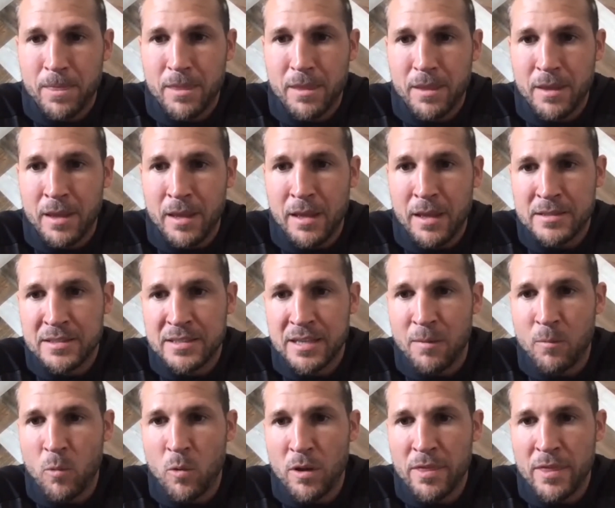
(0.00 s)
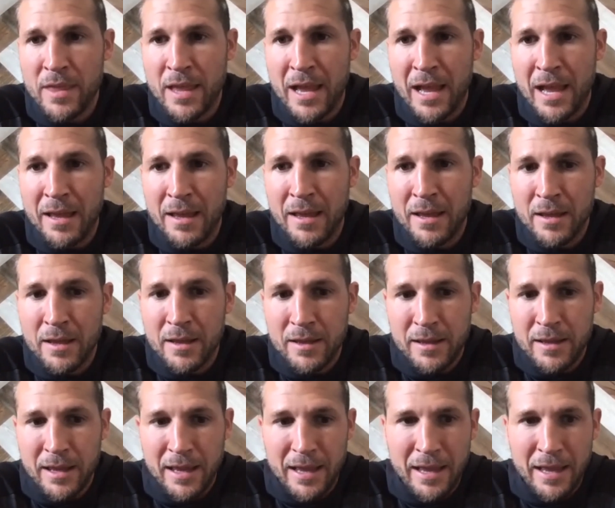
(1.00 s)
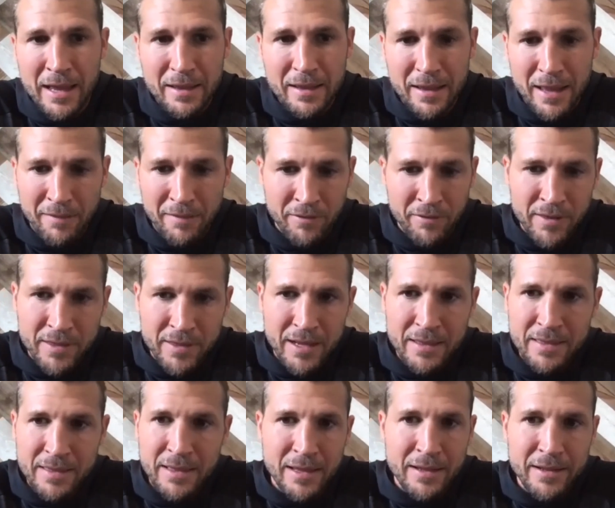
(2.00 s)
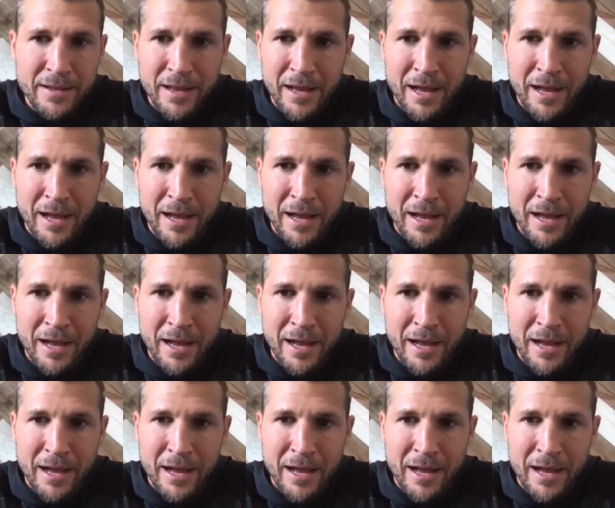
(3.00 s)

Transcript: and someone that everything that